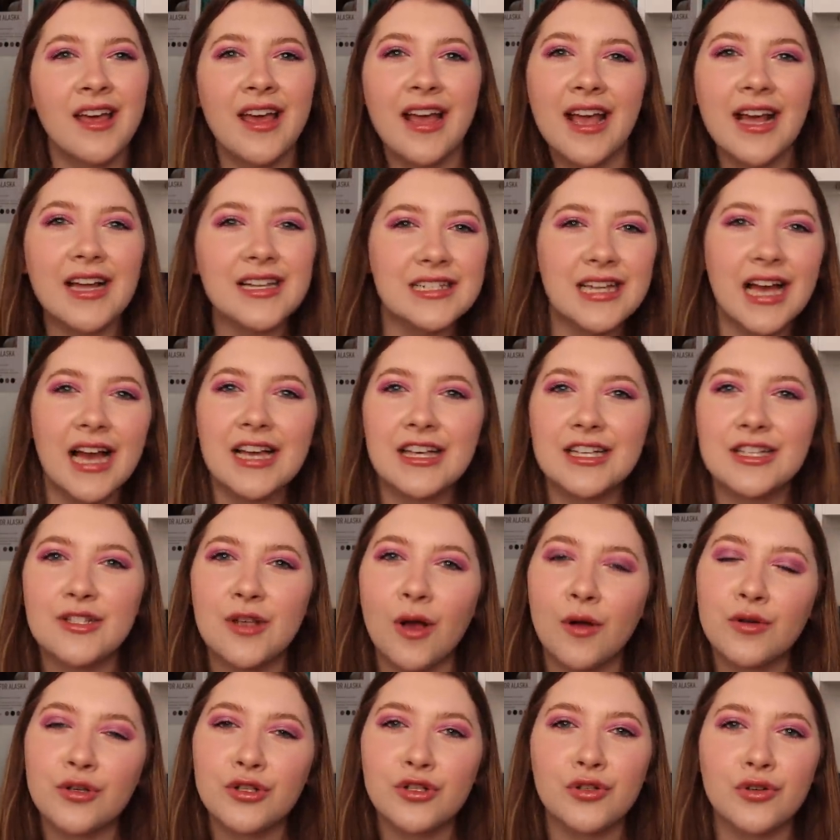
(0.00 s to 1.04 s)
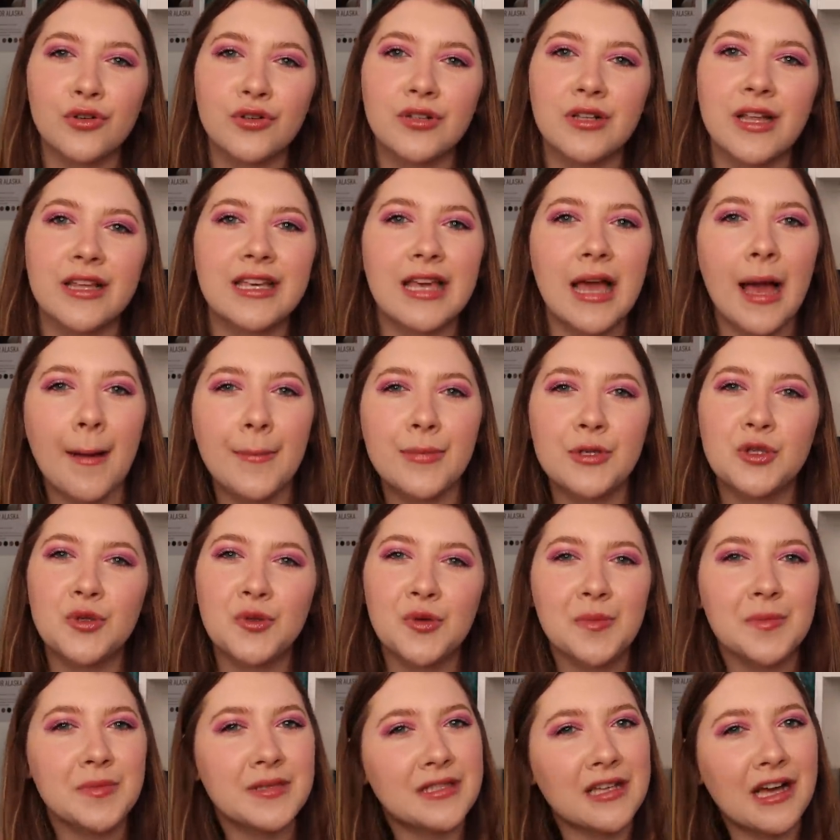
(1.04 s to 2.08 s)
antisocial, like kept
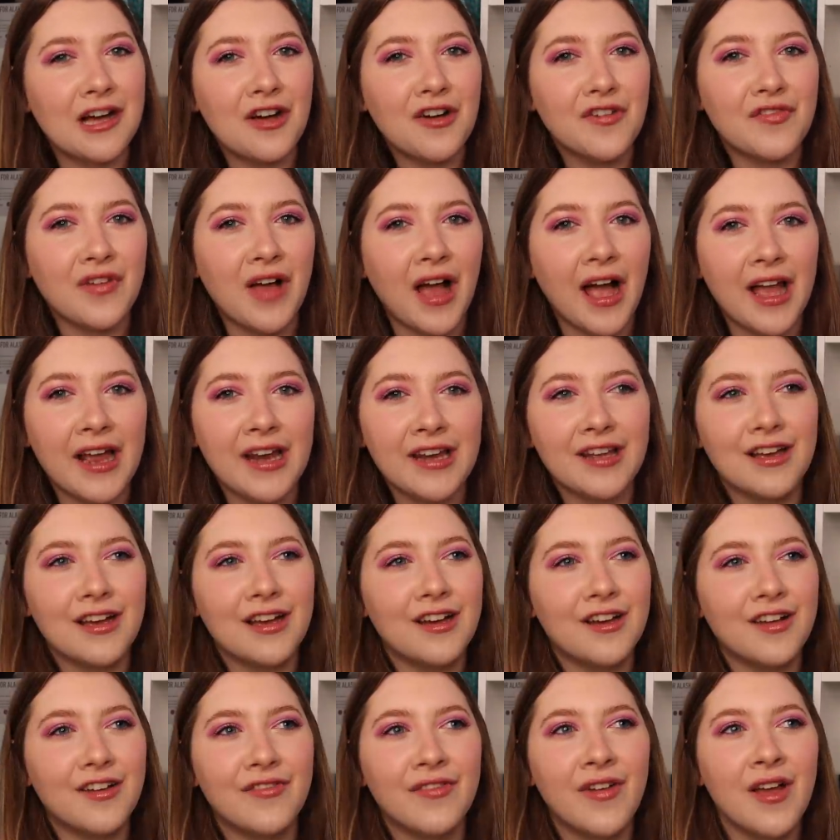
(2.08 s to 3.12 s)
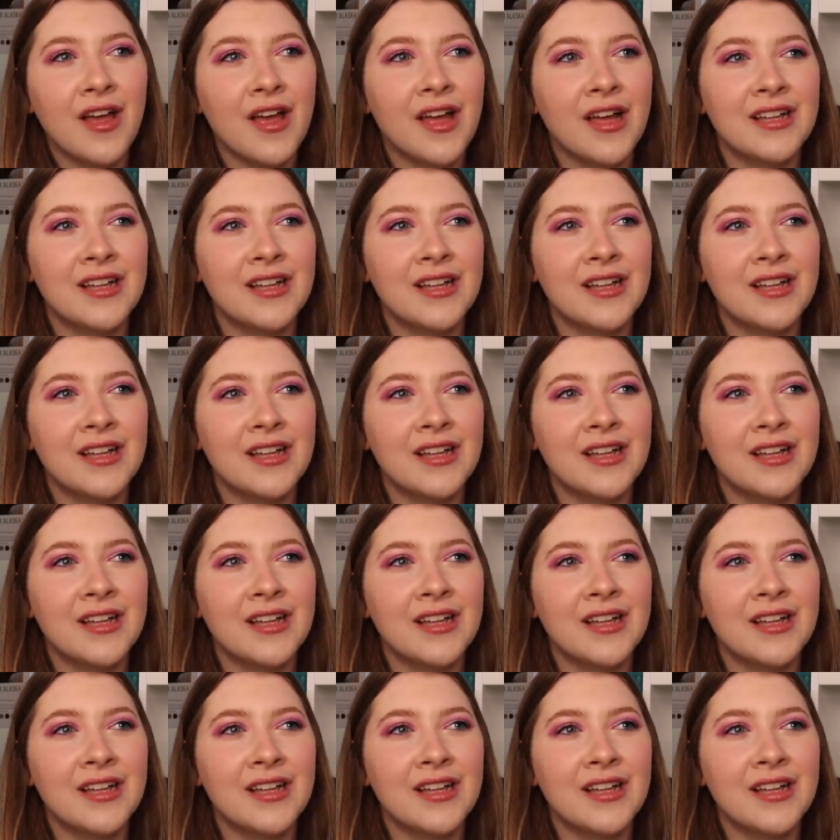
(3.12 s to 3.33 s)
to himself, kind of